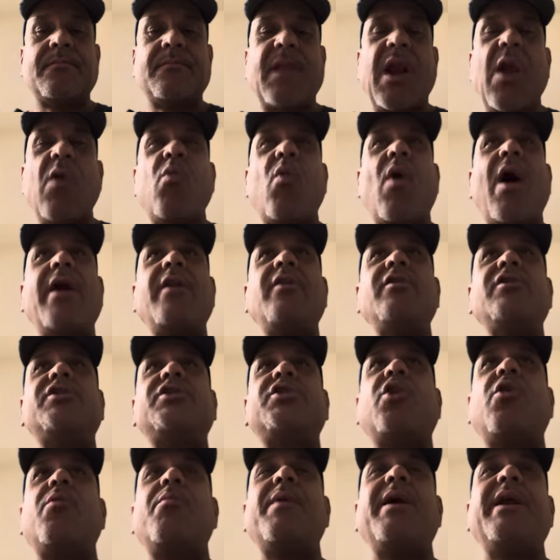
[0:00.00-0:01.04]
And why do
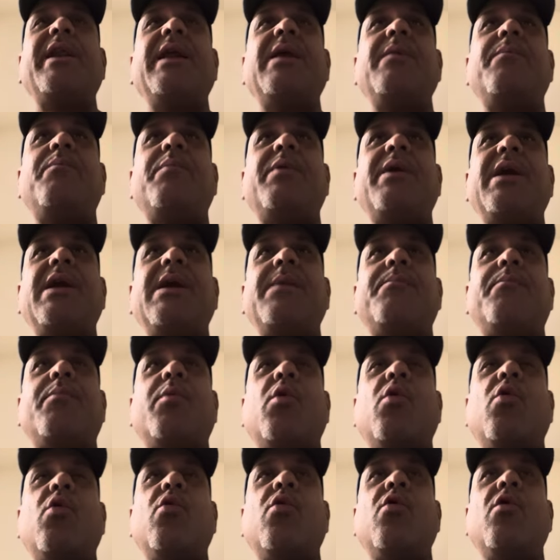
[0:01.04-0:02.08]
so many
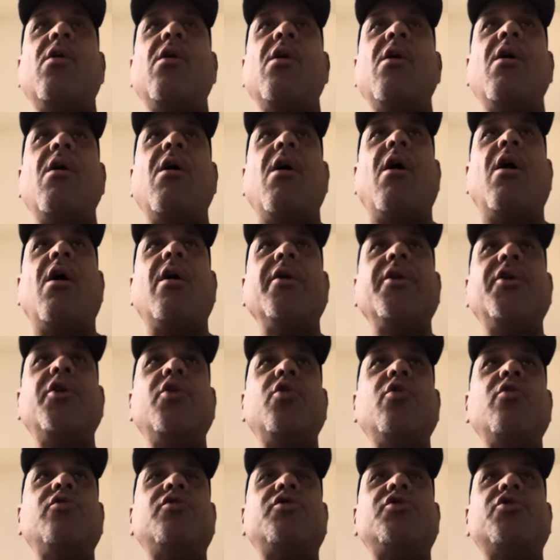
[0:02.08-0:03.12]
people on
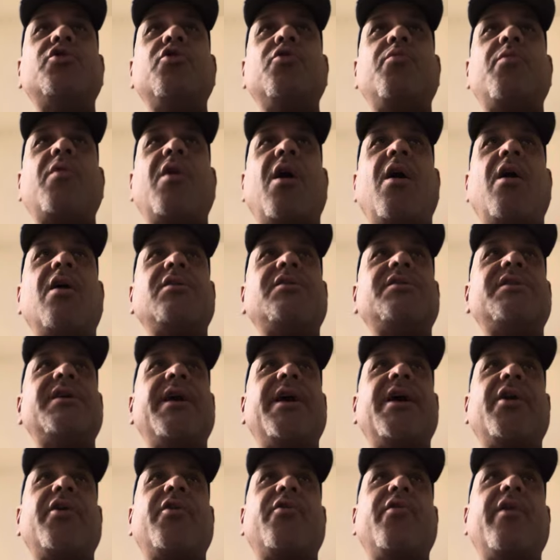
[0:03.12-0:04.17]
YouTube,
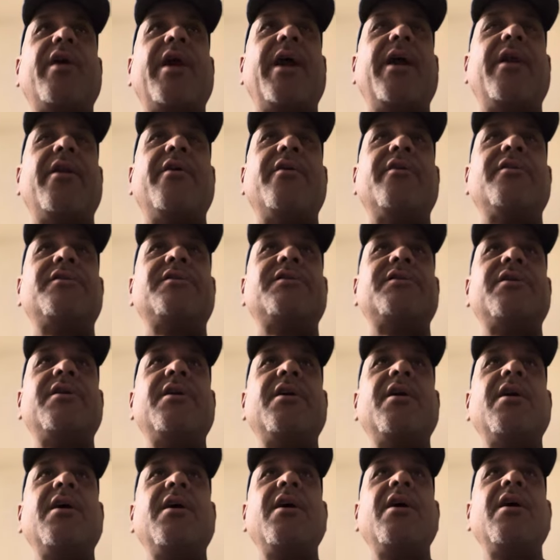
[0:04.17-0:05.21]
content creators,
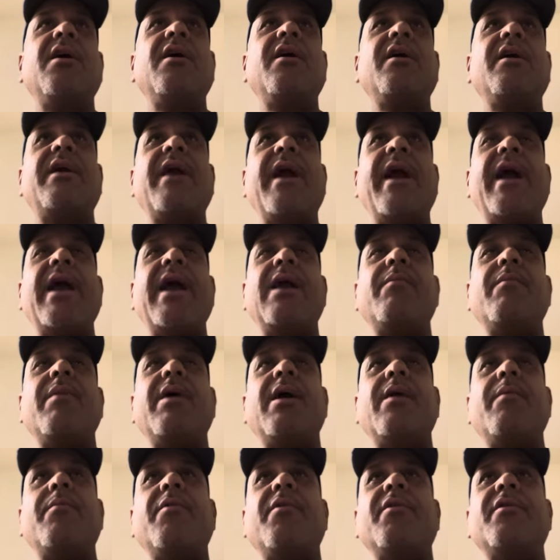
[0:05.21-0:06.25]
gang
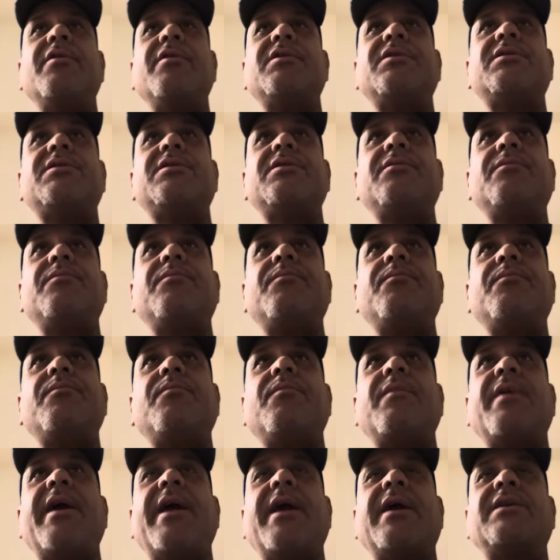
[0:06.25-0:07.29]
members,
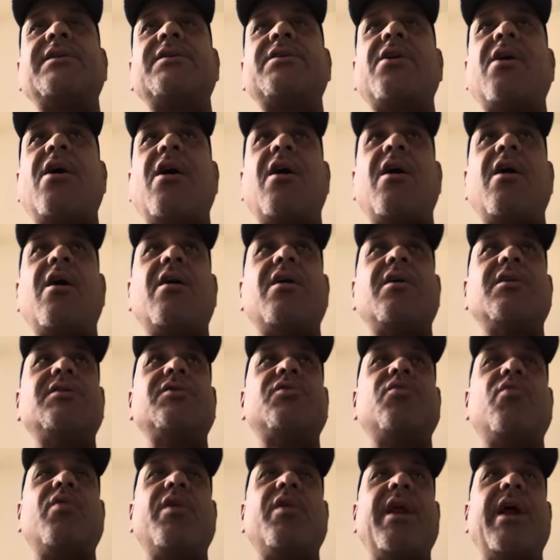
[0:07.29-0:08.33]
ex-cons,
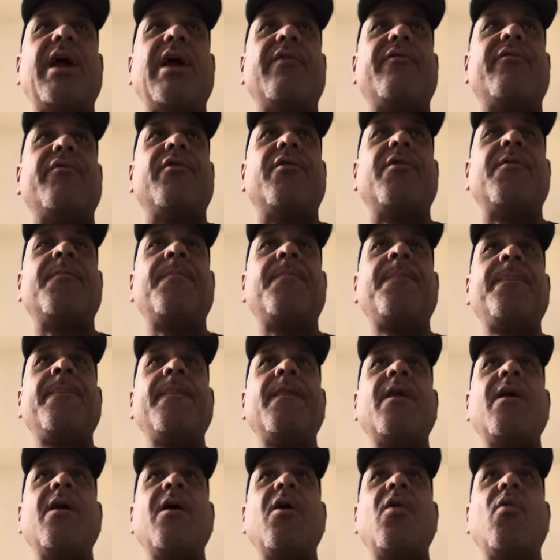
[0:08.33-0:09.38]
whatever,
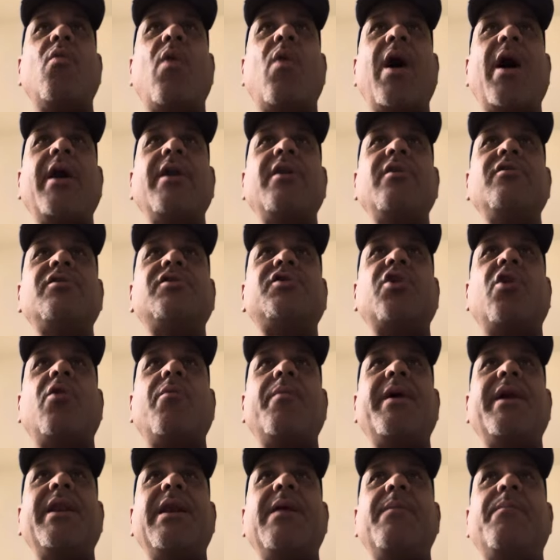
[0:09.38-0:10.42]
why do so
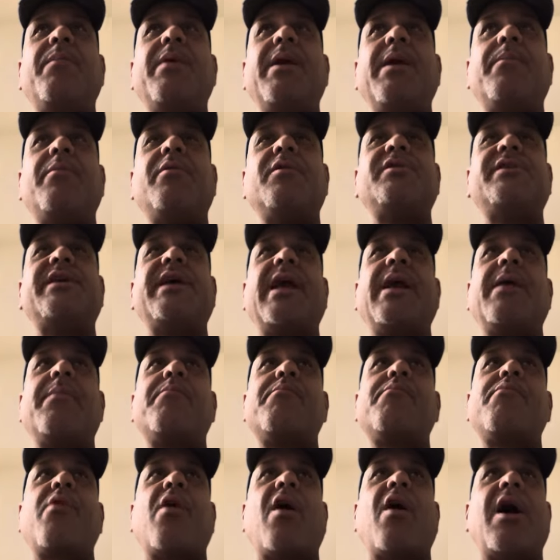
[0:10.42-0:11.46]
many people
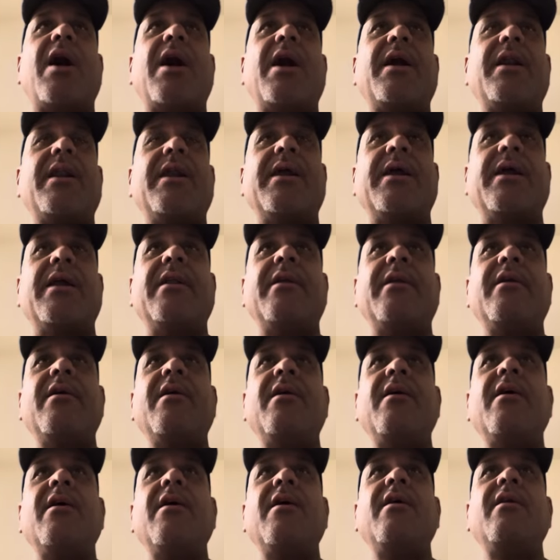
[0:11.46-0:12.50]
take pride in
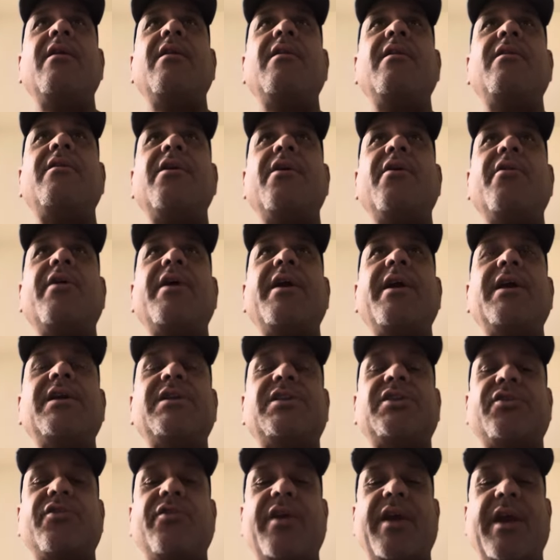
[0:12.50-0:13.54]
their
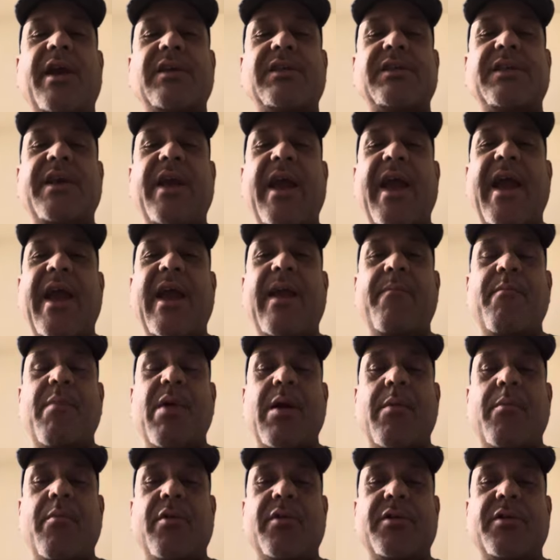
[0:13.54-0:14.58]
history as gang
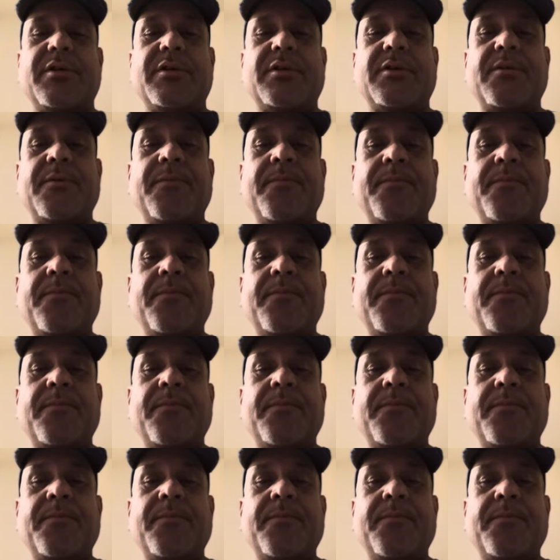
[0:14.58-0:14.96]
members?